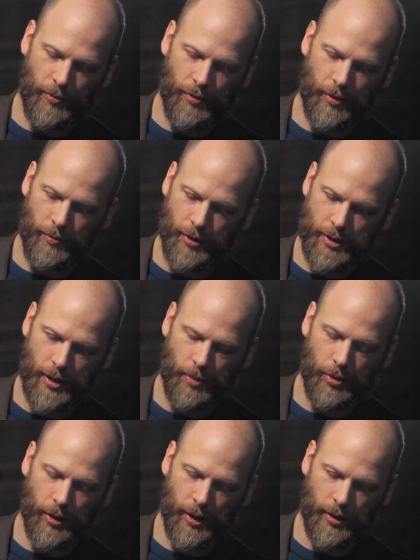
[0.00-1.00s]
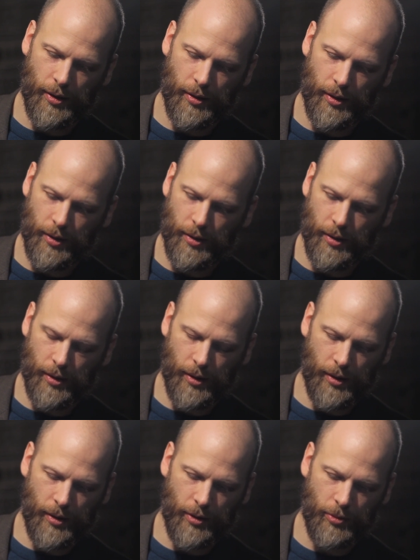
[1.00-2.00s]
For example, in
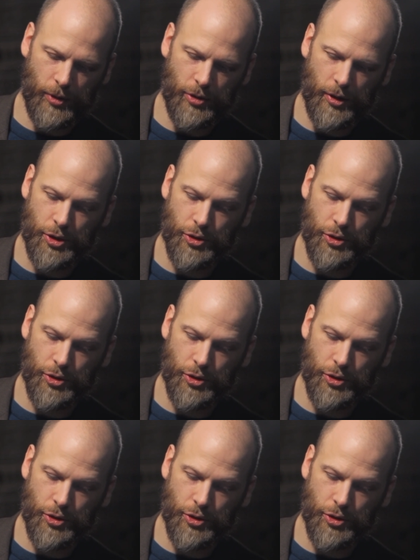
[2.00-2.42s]
Norwegian